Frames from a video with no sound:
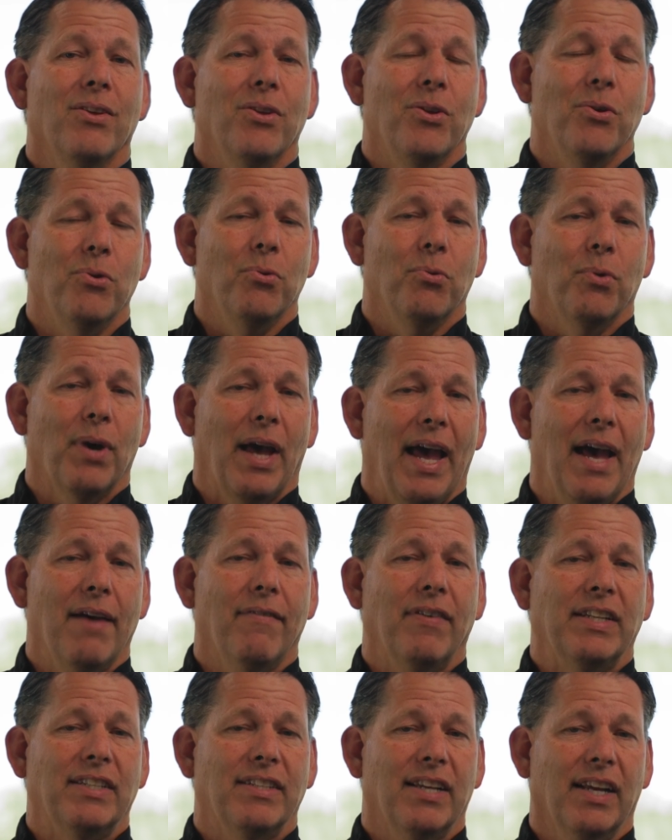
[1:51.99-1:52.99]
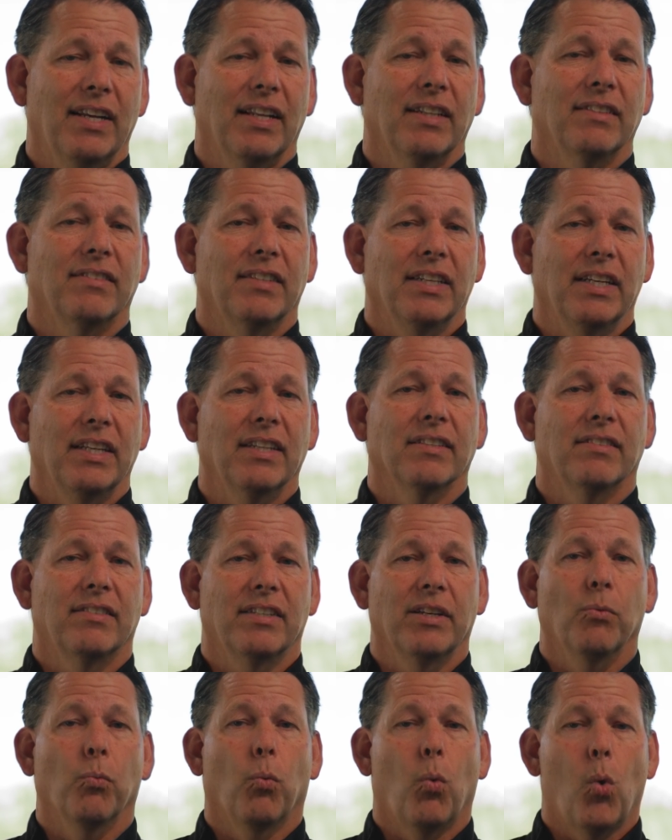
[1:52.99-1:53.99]
you have a tendency to
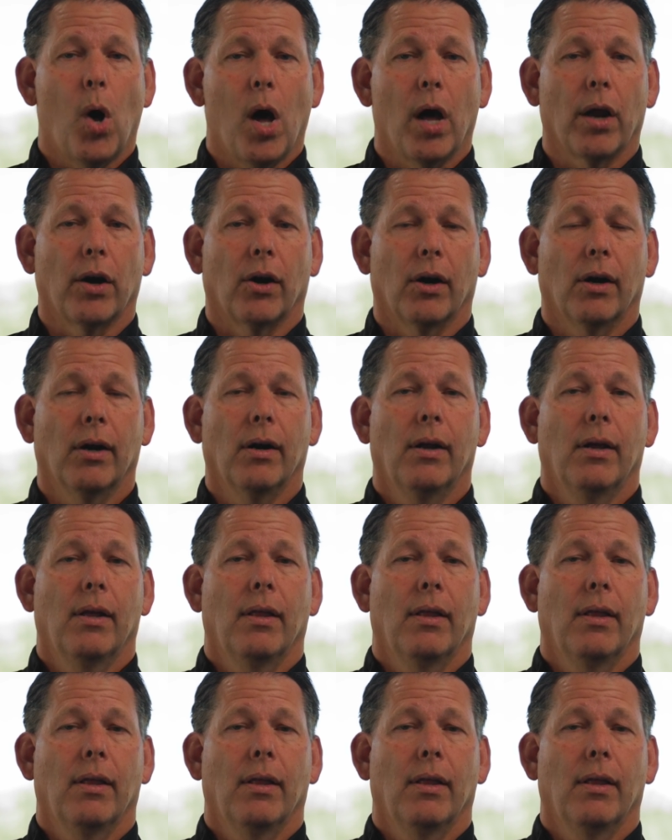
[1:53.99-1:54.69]
see water